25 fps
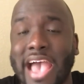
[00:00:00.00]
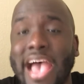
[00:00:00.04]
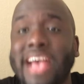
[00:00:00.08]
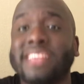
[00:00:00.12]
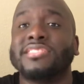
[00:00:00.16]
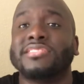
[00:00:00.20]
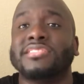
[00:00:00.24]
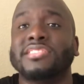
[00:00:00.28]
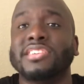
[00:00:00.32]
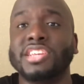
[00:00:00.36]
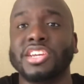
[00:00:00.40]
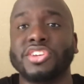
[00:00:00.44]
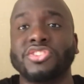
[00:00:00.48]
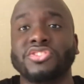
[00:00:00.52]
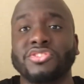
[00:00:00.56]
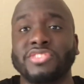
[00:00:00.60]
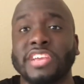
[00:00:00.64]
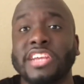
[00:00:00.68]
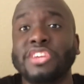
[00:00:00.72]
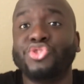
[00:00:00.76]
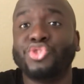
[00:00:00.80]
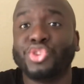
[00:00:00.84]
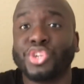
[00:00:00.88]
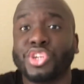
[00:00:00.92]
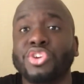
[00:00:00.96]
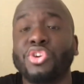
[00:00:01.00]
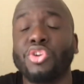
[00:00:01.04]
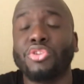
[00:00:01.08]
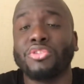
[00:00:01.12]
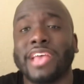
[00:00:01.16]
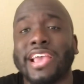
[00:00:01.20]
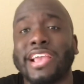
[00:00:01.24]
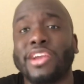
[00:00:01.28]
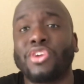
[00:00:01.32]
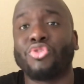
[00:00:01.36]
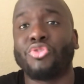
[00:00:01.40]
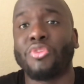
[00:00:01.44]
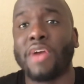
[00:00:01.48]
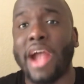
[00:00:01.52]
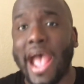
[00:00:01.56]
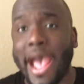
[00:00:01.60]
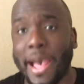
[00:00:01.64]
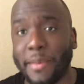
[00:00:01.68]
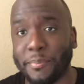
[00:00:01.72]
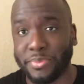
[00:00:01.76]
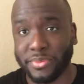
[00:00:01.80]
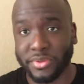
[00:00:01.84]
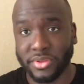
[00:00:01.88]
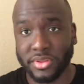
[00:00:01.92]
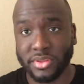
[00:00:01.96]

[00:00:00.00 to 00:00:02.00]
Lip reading: as a teenager, they treated her like crap.